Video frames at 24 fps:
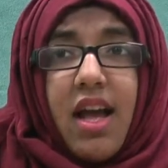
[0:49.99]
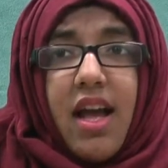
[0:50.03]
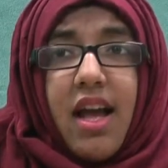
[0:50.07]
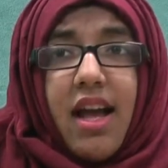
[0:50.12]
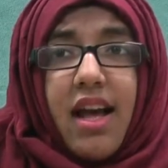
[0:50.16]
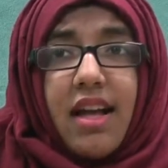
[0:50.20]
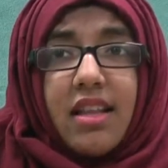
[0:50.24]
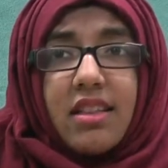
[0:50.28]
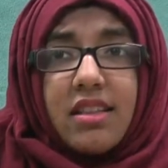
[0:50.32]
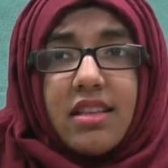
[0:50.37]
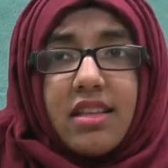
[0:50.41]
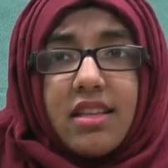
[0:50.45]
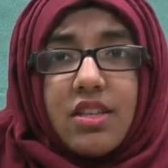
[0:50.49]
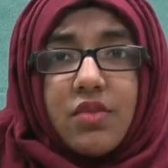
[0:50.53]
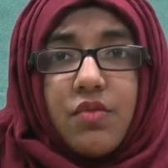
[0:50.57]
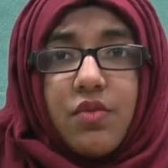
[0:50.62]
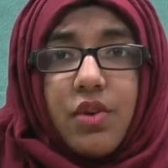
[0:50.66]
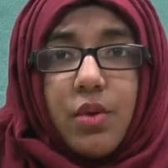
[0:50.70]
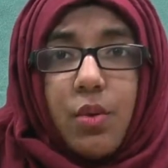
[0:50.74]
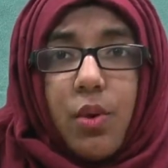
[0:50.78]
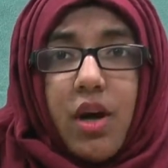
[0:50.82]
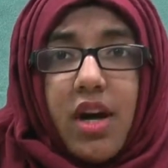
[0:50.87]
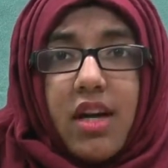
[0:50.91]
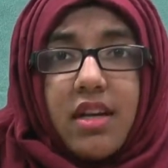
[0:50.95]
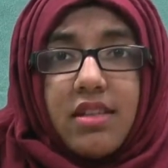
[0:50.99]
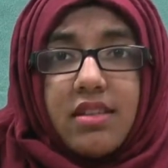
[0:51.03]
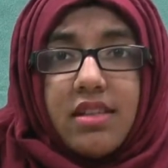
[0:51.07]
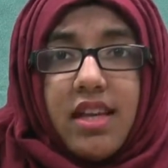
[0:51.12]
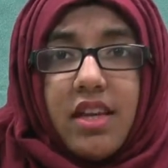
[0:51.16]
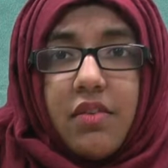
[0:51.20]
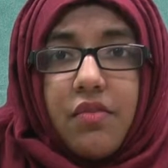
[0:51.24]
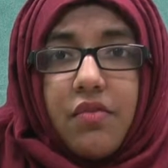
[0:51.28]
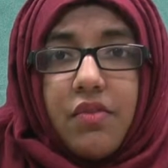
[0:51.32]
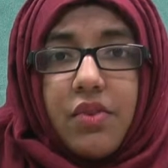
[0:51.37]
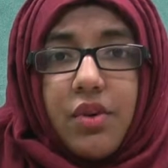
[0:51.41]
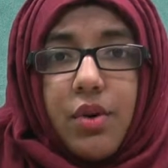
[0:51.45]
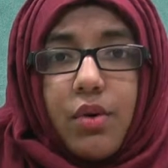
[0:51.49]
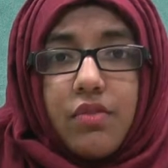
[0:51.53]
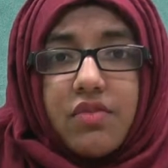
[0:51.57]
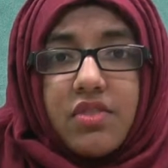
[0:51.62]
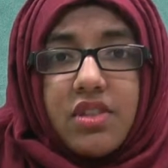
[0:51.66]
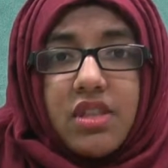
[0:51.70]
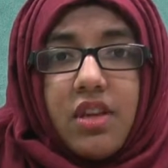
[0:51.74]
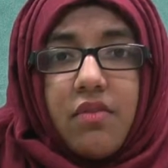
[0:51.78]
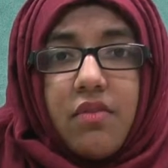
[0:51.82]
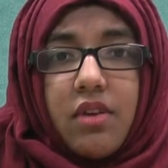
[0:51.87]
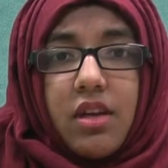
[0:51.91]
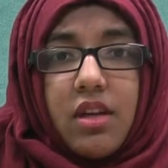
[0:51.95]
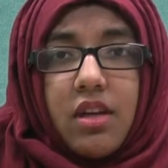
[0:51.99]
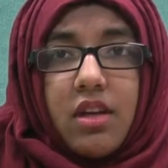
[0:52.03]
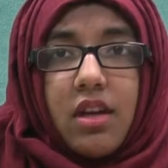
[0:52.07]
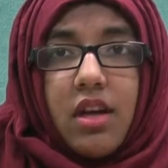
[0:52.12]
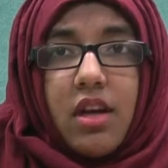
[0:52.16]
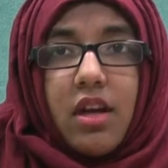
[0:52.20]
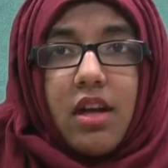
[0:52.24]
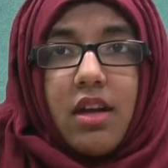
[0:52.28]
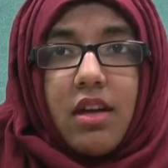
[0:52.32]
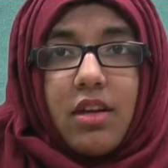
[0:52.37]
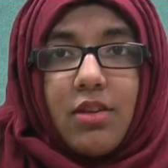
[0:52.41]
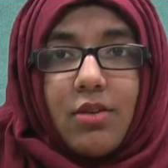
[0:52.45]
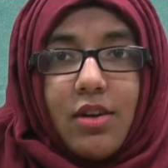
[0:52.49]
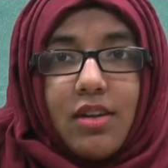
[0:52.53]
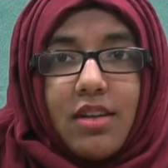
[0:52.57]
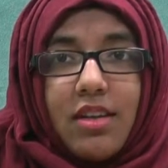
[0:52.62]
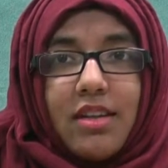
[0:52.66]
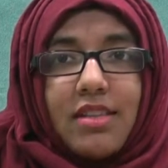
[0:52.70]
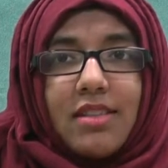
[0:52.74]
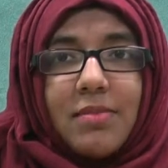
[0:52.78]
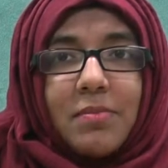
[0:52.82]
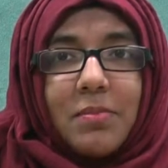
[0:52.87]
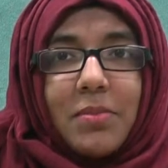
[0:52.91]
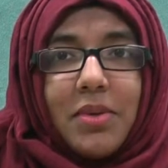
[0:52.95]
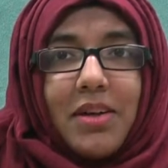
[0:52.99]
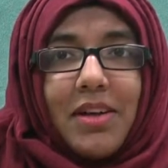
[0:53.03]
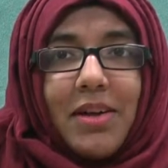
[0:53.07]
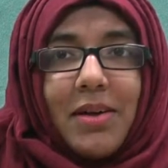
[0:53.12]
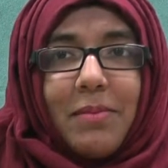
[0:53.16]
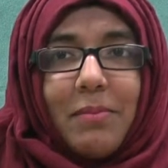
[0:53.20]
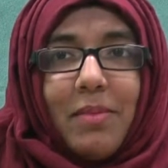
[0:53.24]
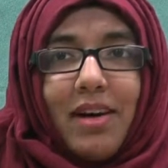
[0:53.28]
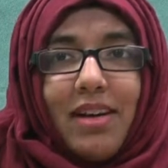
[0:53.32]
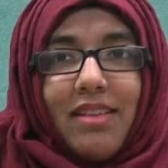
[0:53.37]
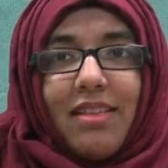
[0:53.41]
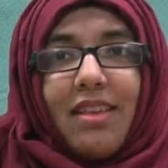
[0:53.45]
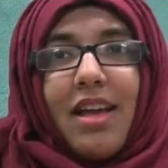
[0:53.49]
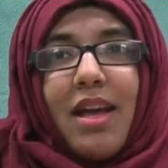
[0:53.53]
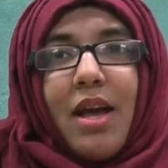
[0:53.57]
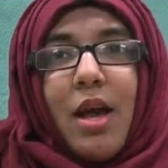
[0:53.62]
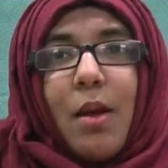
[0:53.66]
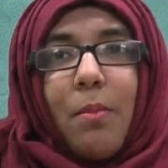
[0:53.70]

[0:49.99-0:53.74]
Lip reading: and this requires a fee of $7 per month.